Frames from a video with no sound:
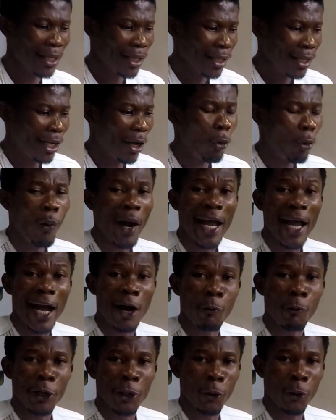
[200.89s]
Now, why
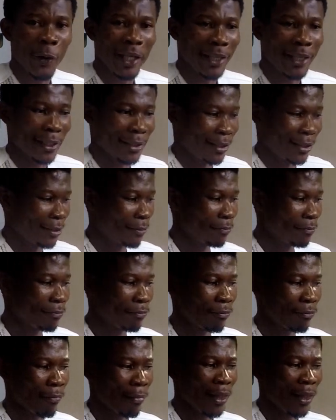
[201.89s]
are we doing this?
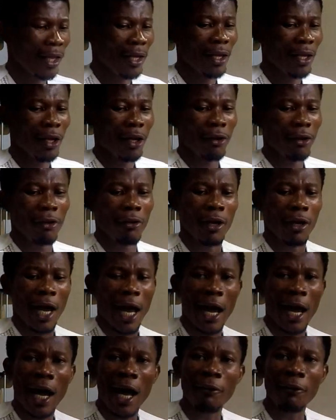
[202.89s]

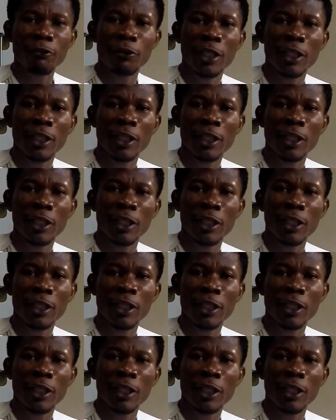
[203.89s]
I have to